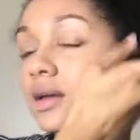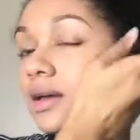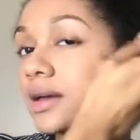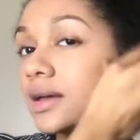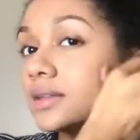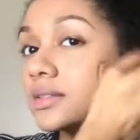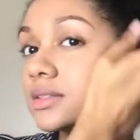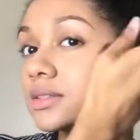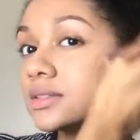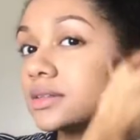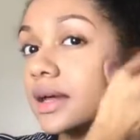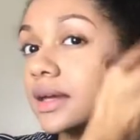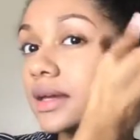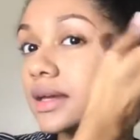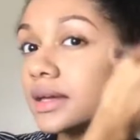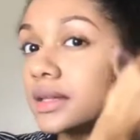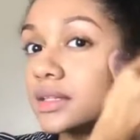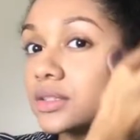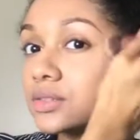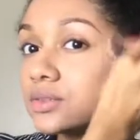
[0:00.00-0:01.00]
Mental, I
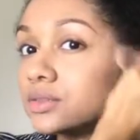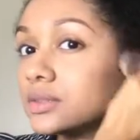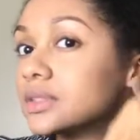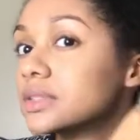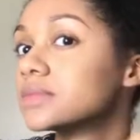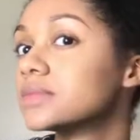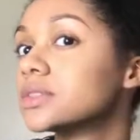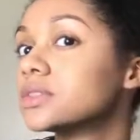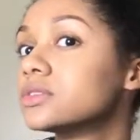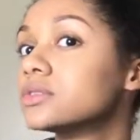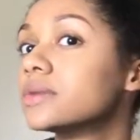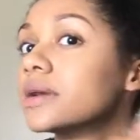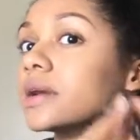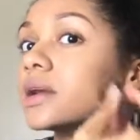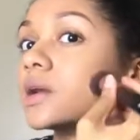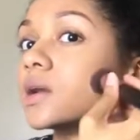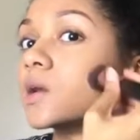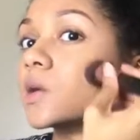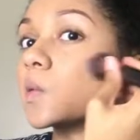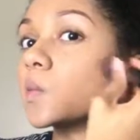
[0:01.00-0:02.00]
can't do this with you right
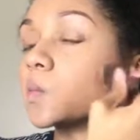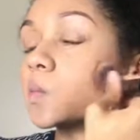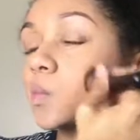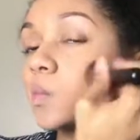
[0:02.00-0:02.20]
here.